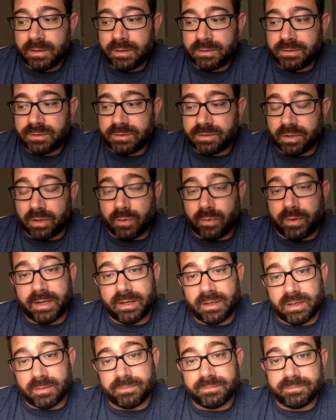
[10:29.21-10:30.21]
So I
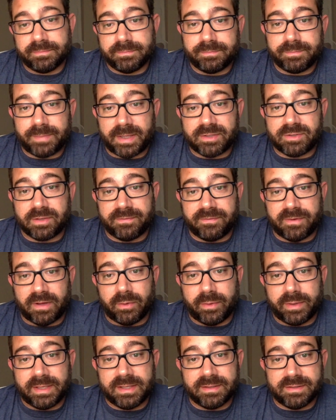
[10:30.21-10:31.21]
ended up basically
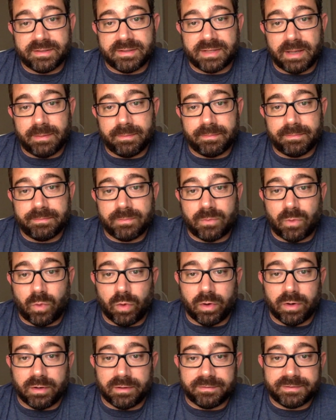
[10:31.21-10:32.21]
following his same
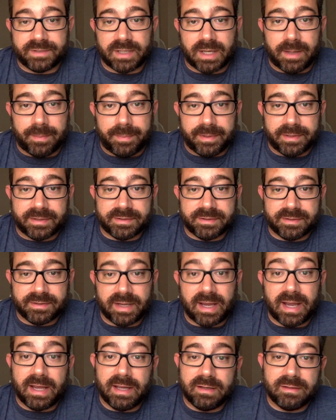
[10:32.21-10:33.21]
order of topics
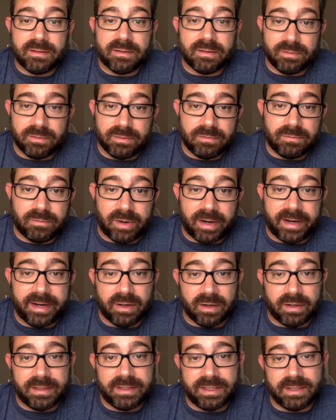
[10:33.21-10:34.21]
and
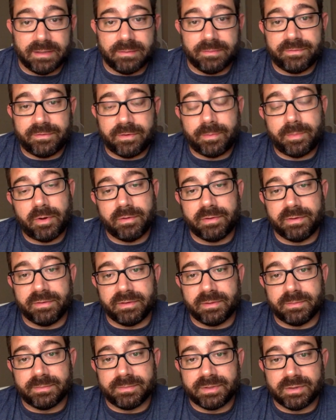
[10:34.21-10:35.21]
writing on him for both
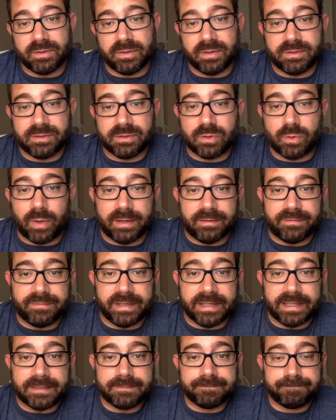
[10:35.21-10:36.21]
of them. So it's quite
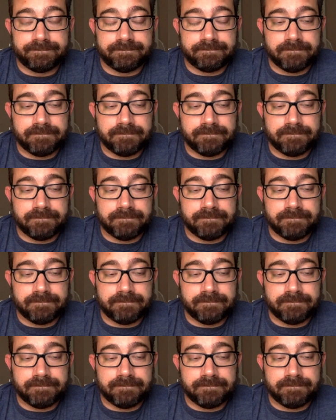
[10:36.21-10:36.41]
fitting.